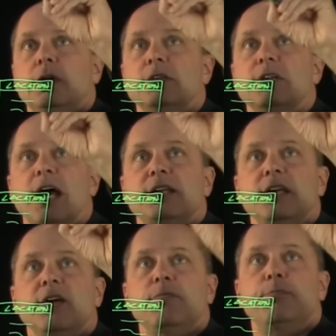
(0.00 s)
is the
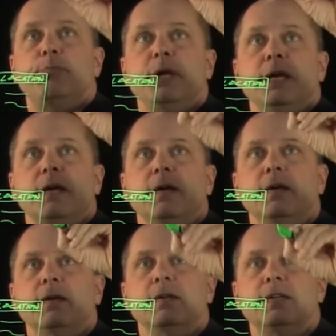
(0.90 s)
idea of big
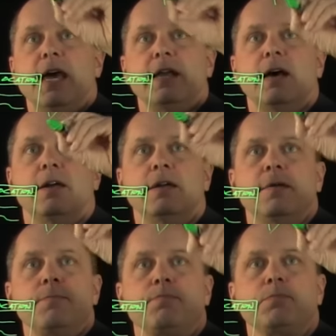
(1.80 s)
data.
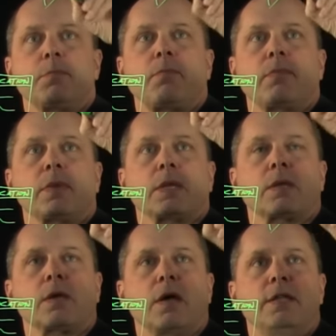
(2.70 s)

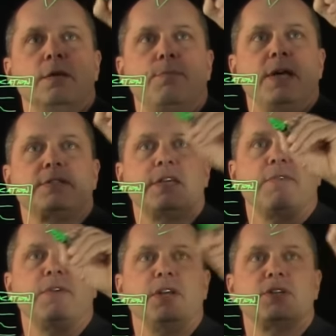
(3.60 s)
And the best
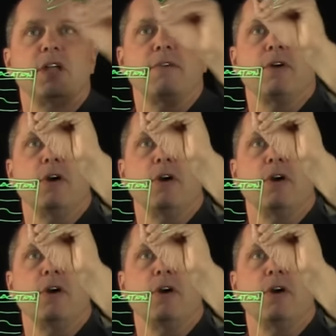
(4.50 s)
definition I've